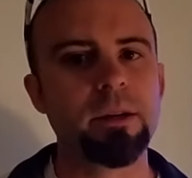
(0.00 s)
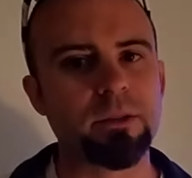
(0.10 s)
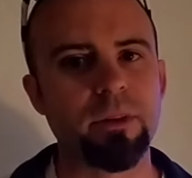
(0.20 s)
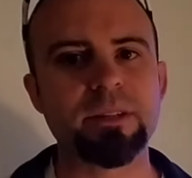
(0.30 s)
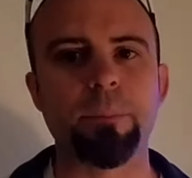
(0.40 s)

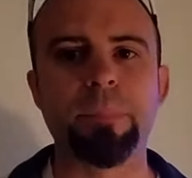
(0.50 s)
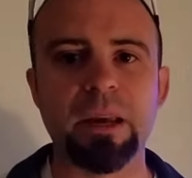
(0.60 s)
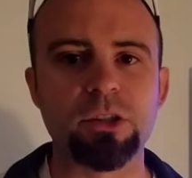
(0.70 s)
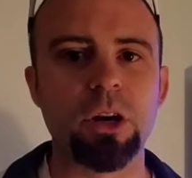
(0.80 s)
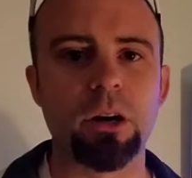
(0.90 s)
So that's a
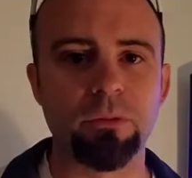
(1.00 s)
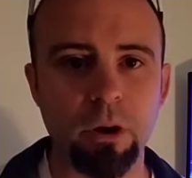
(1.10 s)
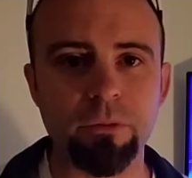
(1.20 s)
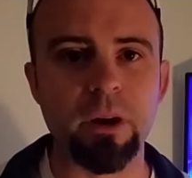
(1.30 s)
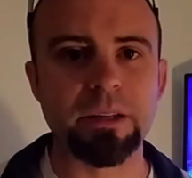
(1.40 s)
big chunk of
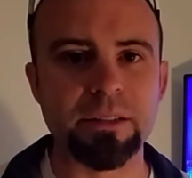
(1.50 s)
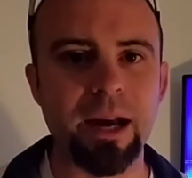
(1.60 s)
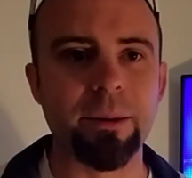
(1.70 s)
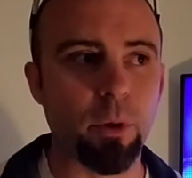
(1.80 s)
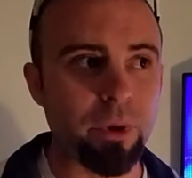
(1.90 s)
our fucking
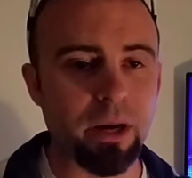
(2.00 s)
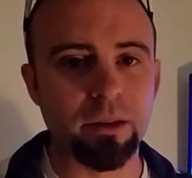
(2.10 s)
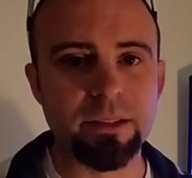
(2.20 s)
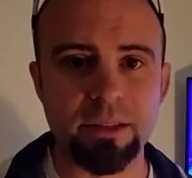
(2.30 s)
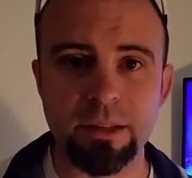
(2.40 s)
time that we gotta
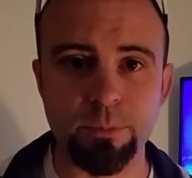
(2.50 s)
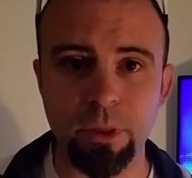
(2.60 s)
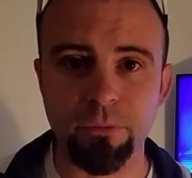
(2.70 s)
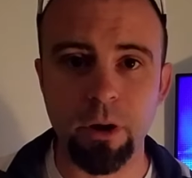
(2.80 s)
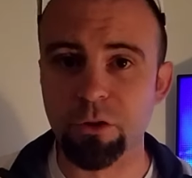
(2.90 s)
listen to these
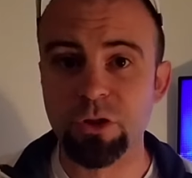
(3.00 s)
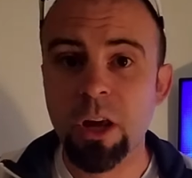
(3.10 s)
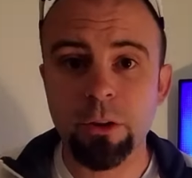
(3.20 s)
motherfuckers.